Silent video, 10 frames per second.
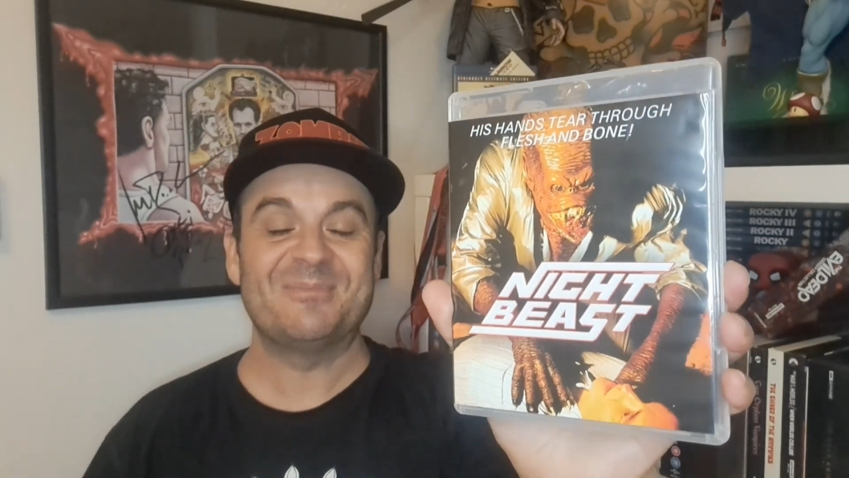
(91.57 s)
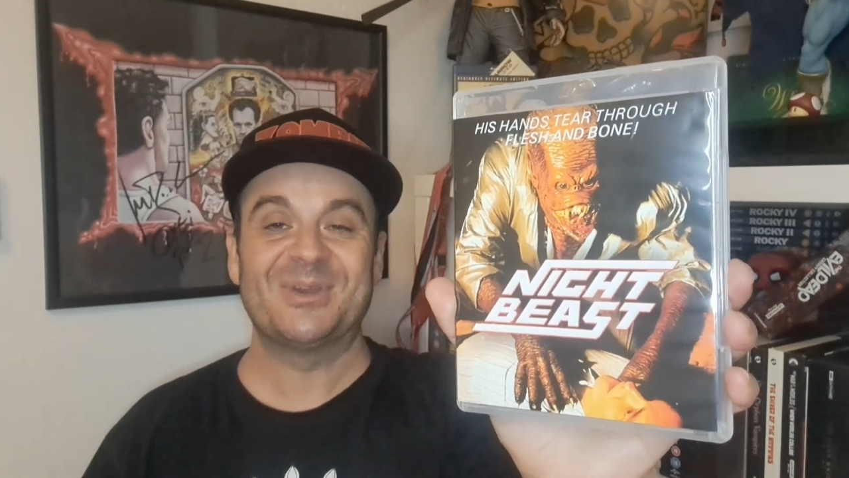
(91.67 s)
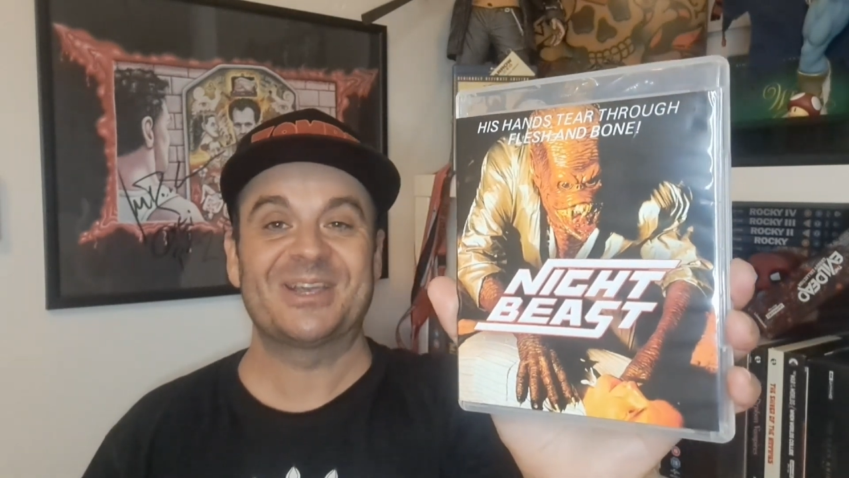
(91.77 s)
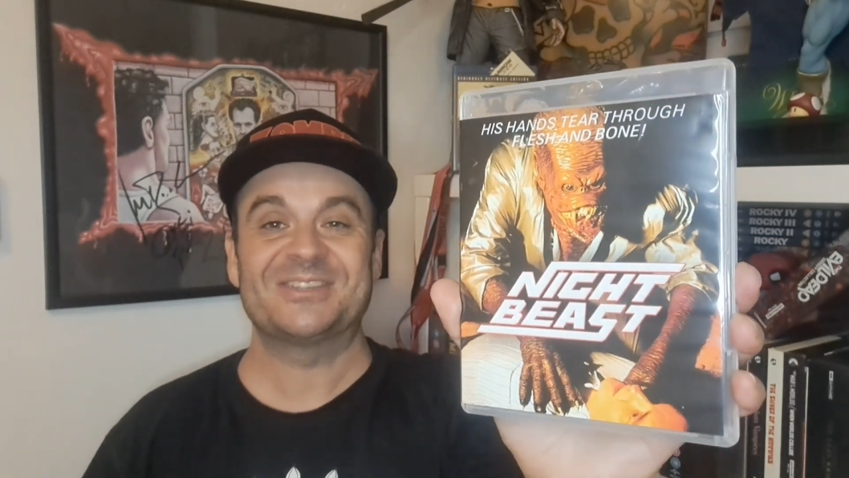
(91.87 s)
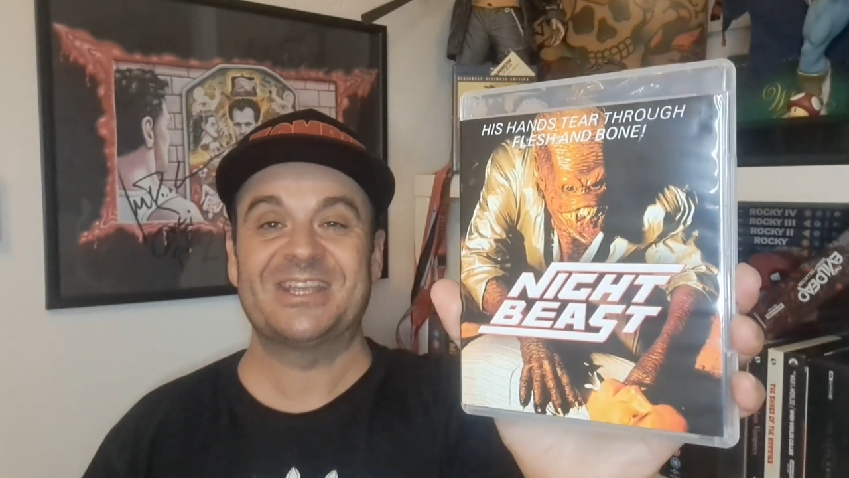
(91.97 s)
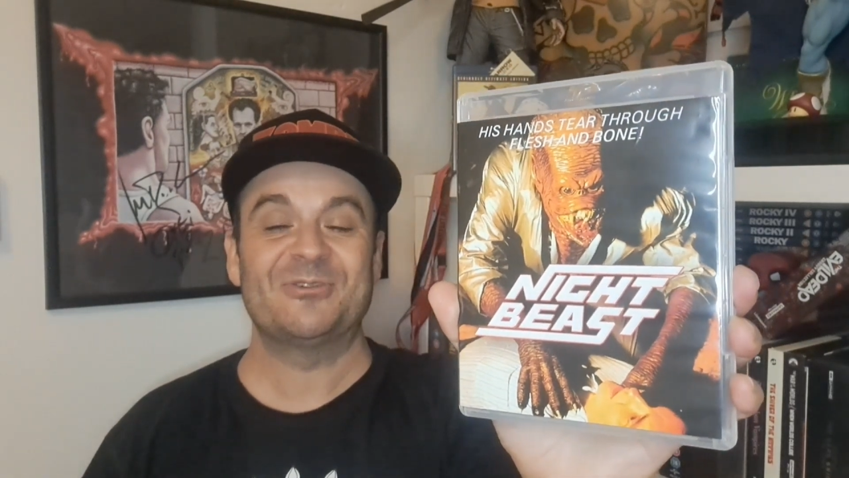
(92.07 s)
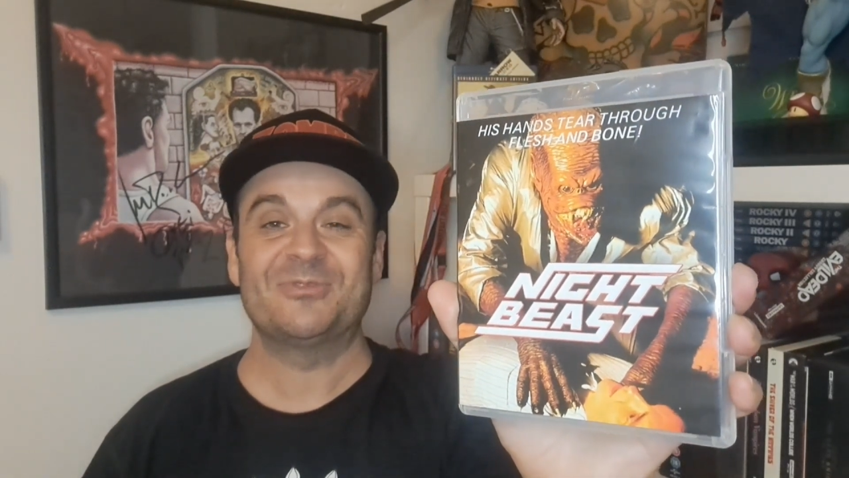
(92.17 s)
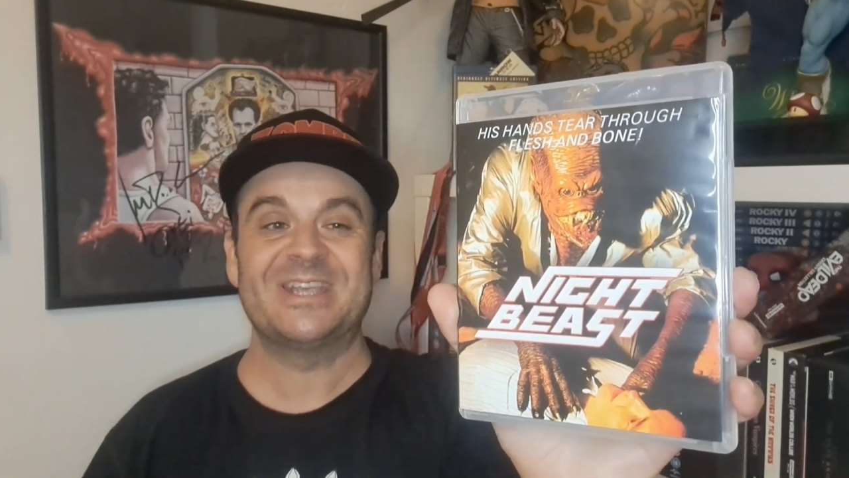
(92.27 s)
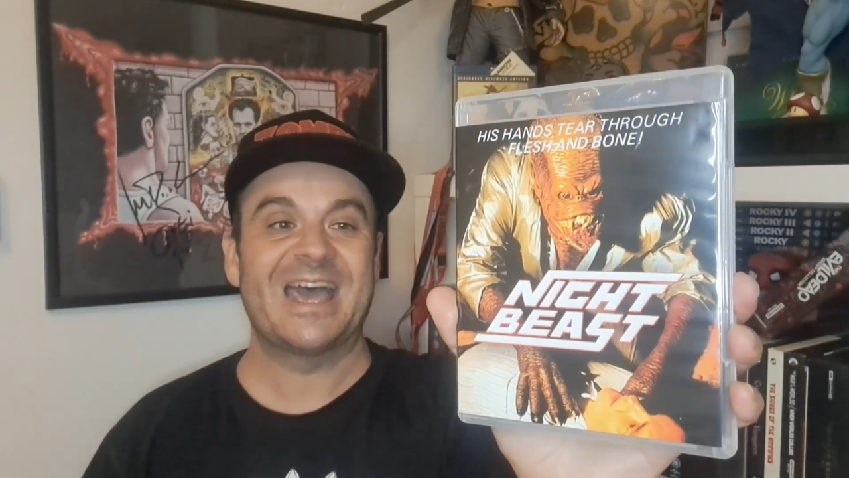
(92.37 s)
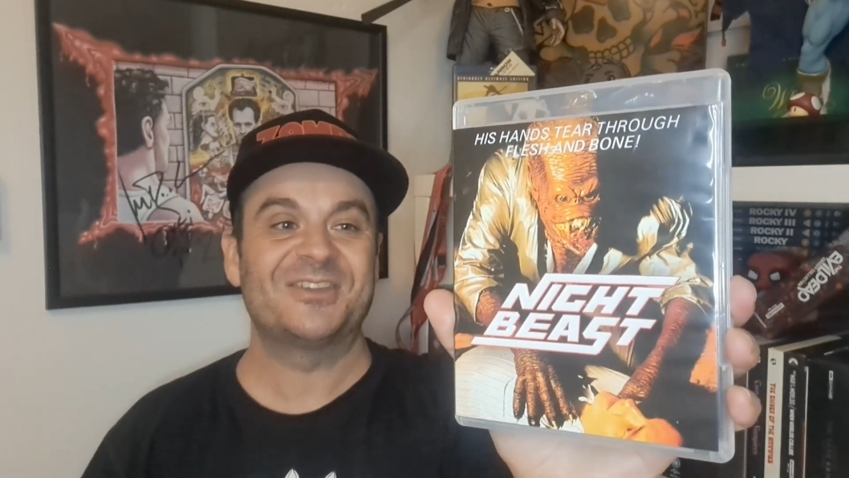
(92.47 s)
But like I said, it
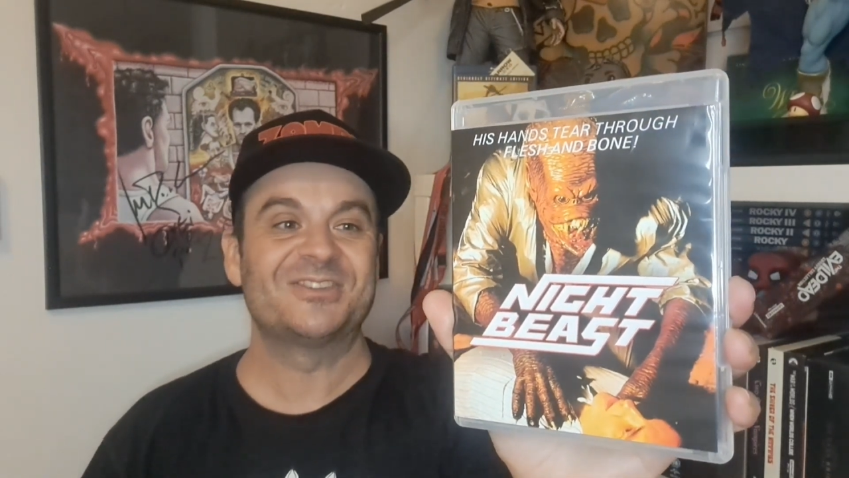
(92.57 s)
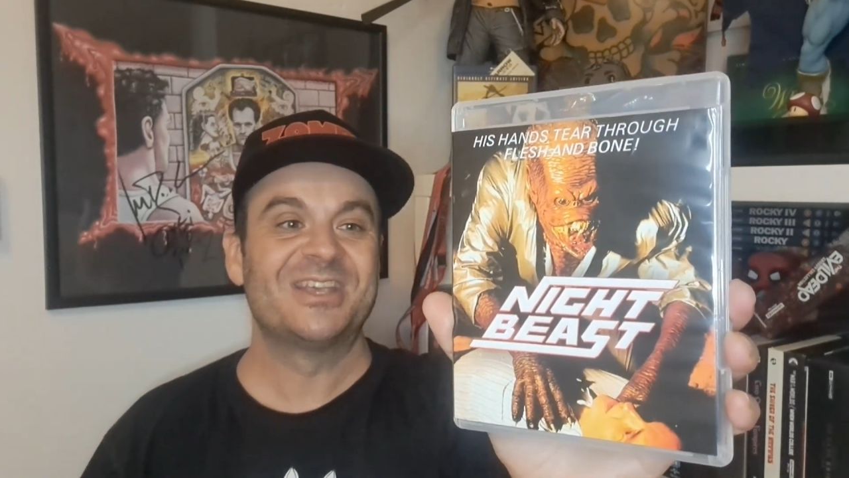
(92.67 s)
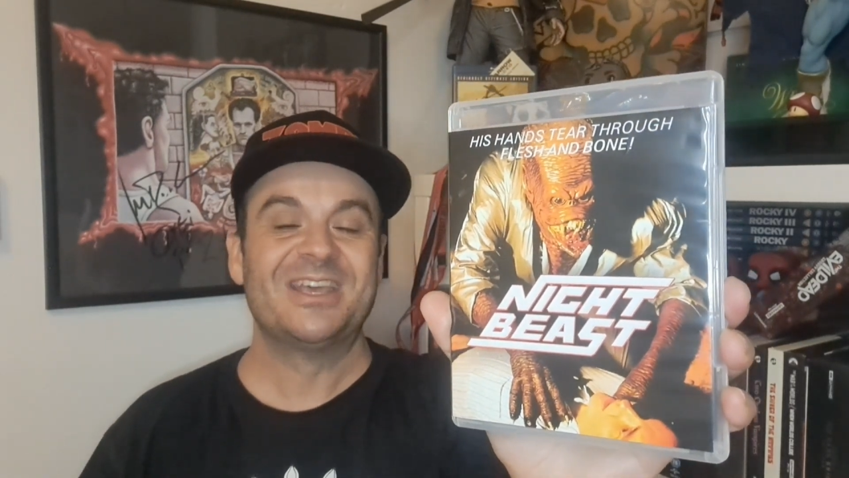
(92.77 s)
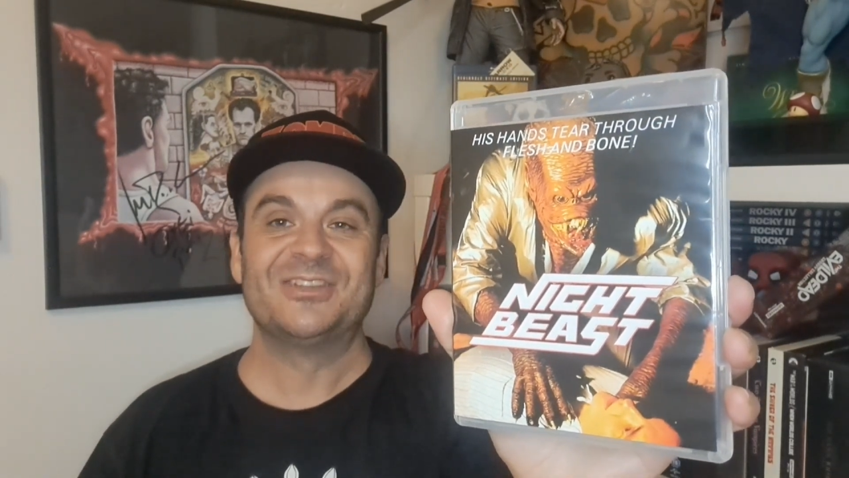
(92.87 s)
only adds